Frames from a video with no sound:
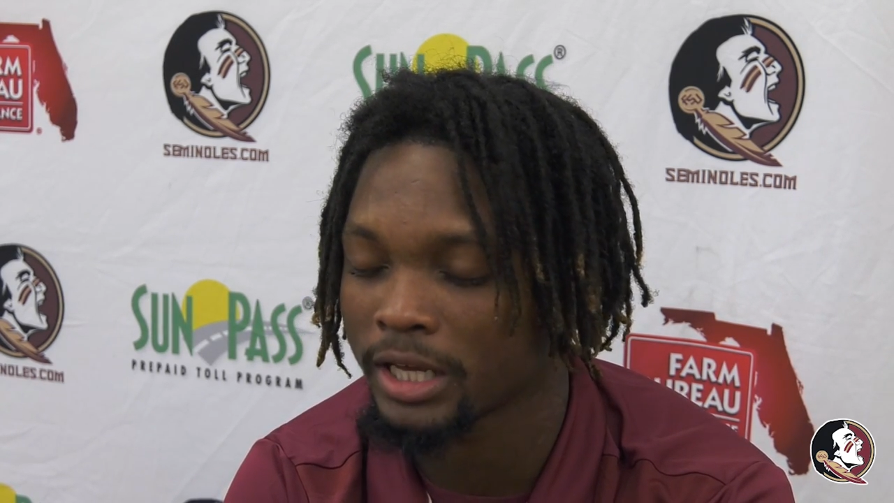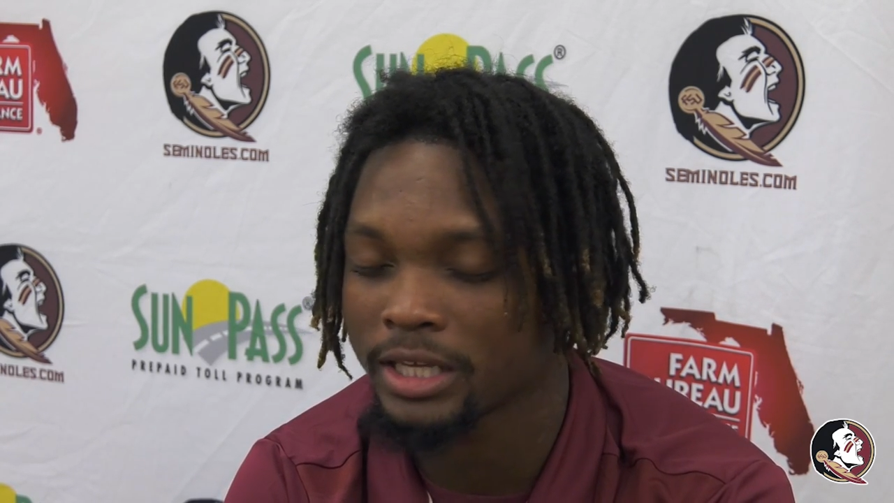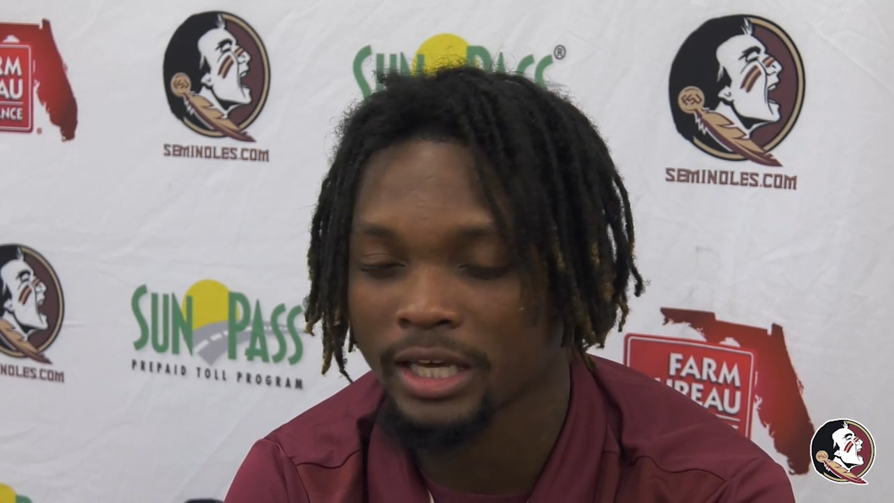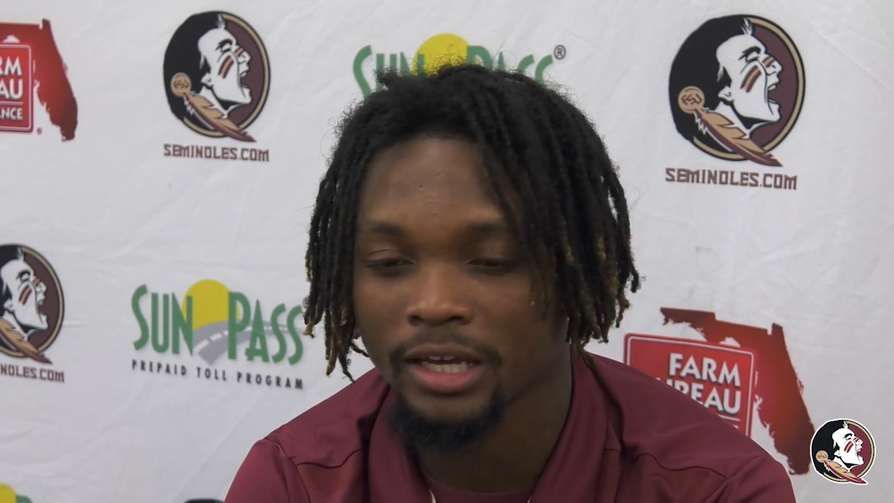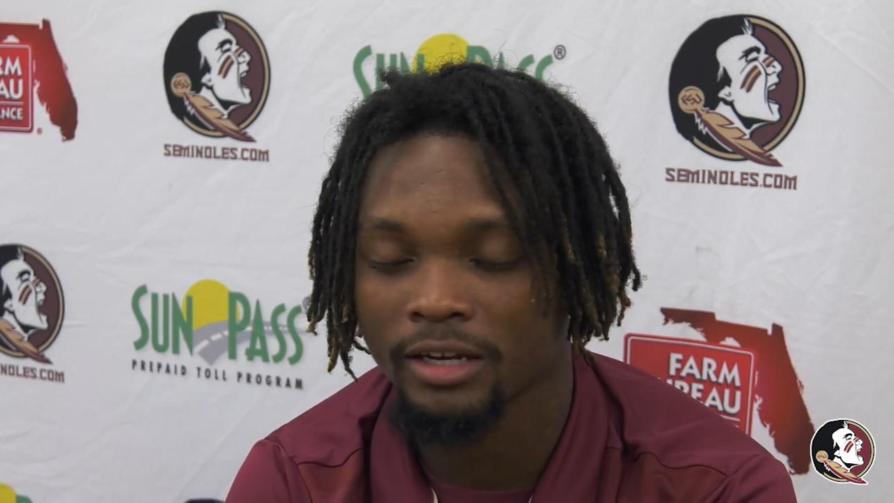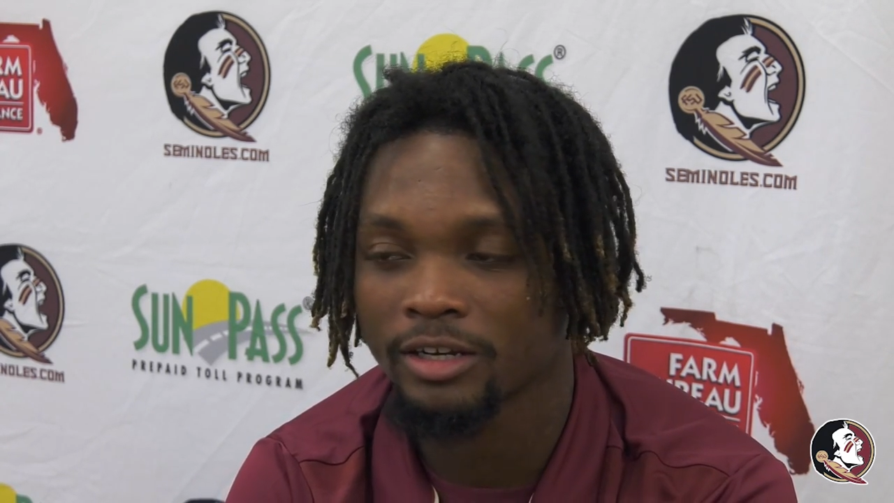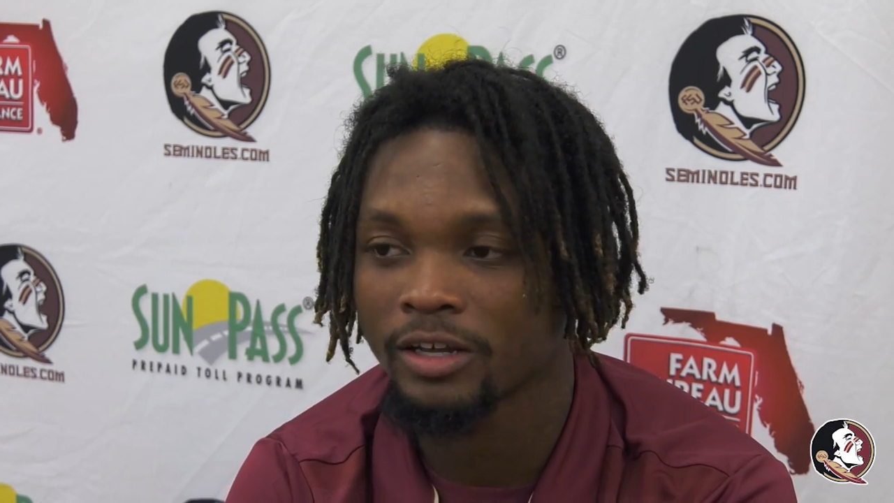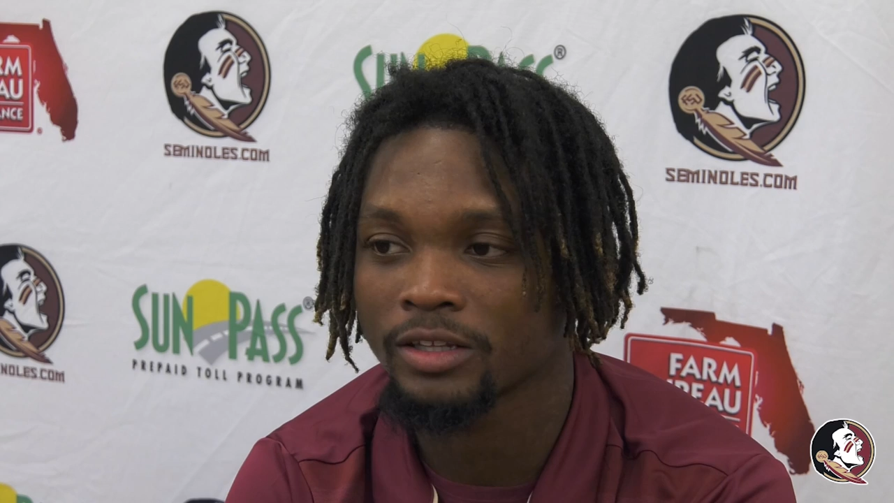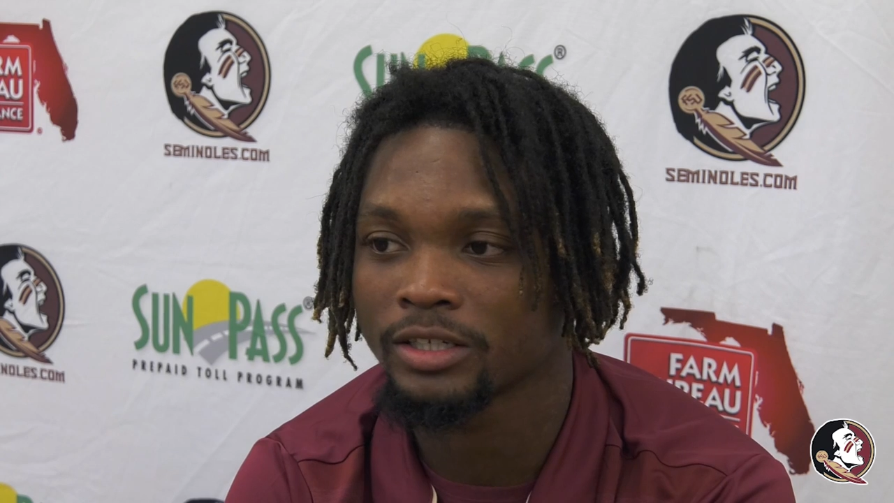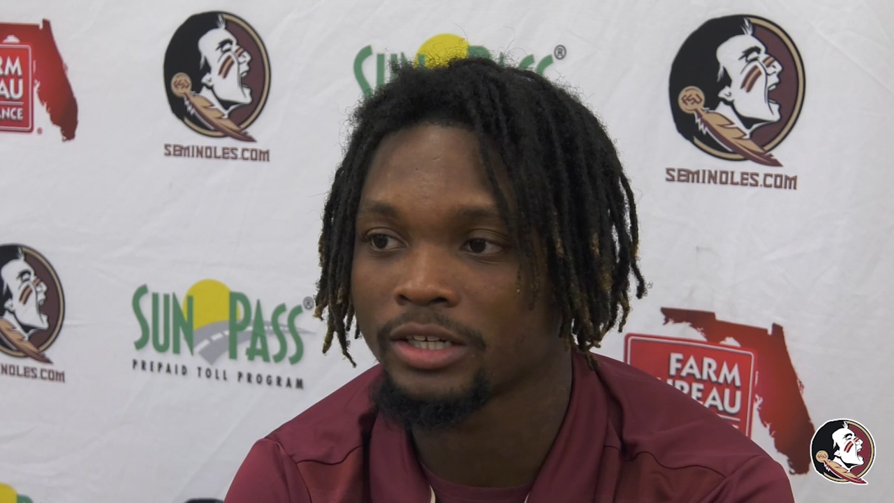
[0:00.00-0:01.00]
he kicked in
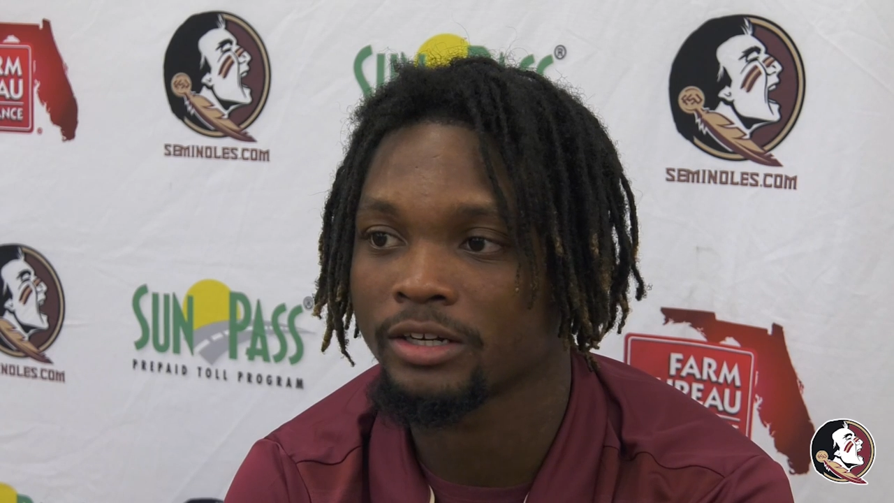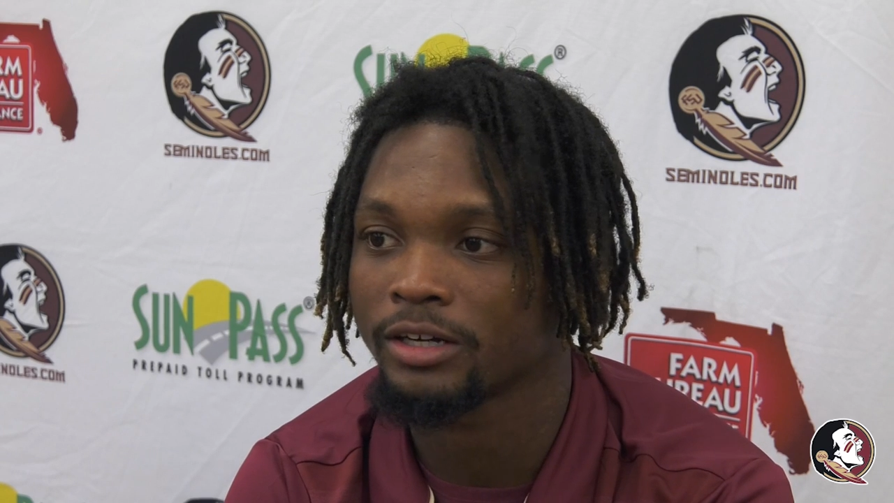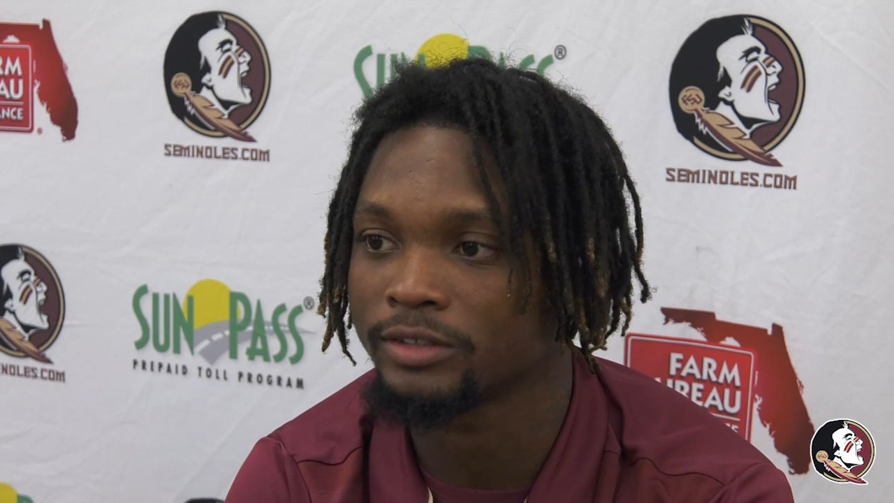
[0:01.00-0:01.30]
another gear.